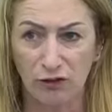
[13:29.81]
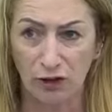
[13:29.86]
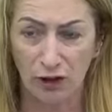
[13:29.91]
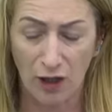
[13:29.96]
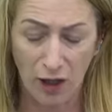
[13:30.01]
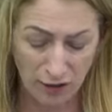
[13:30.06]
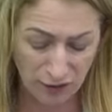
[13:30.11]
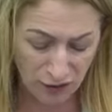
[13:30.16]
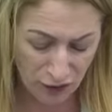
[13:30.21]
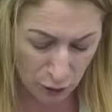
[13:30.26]
The
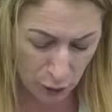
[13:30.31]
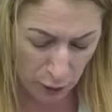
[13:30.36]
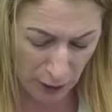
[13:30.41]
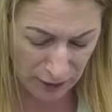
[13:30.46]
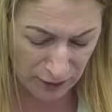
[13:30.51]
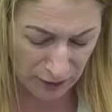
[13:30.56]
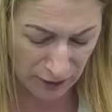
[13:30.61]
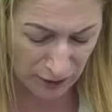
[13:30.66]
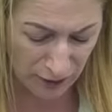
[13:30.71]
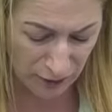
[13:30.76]

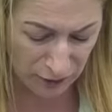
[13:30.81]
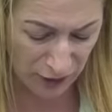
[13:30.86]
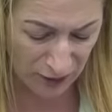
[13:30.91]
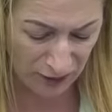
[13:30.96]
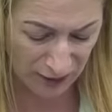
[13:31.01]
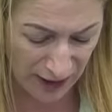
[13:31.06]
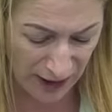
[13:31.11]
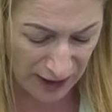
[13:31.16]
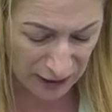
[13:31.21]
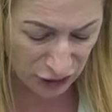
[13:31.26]
consequences of the
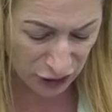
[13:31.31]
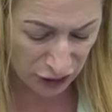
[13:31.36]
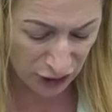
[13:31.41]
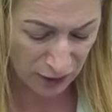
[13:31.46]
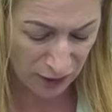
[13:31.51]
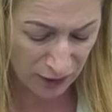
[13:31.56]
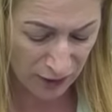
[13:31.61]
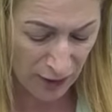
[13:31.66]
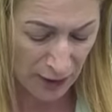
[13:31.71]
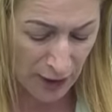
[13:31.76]

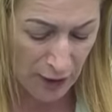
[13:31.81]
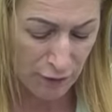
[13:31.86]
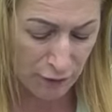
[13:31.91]
sanctions